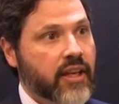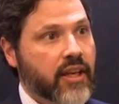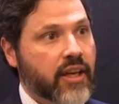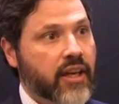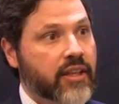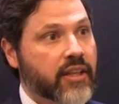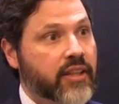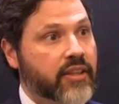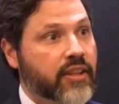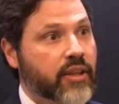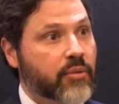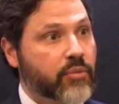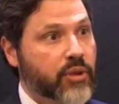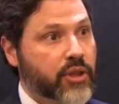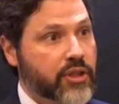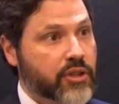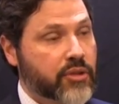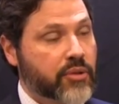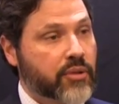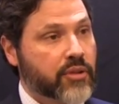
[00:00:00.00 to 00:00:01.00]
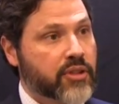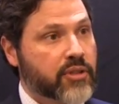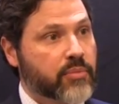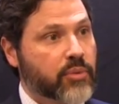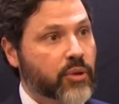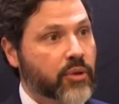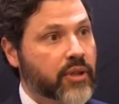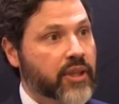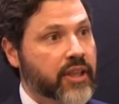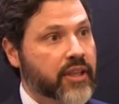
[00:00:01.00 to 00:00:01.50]
that they wish to
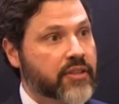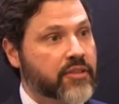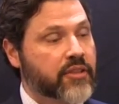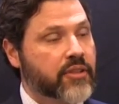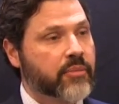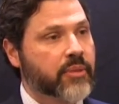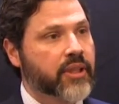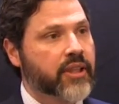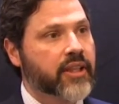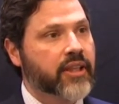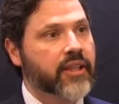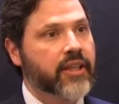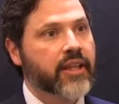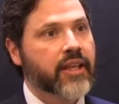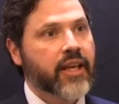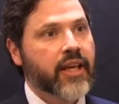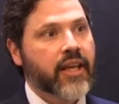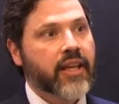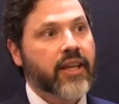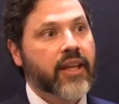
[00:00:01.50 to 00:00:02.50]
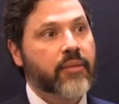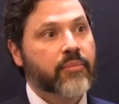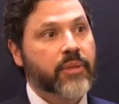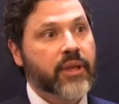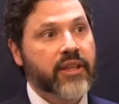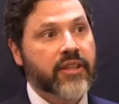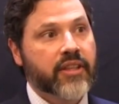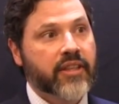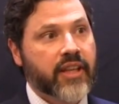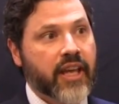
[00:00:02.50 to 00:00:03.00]
explore the instrument in, that
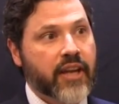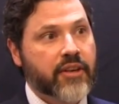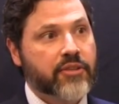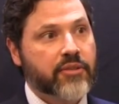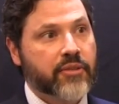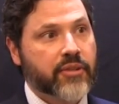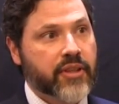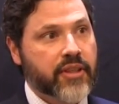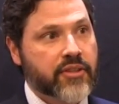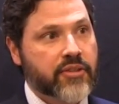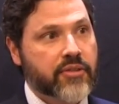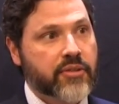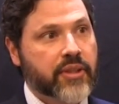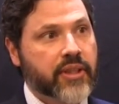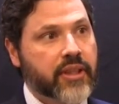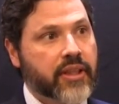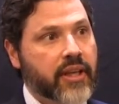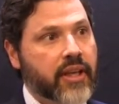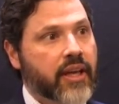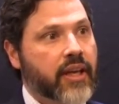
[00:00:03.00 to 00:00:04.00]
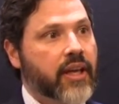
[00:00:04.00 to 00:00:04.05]
being the natural history,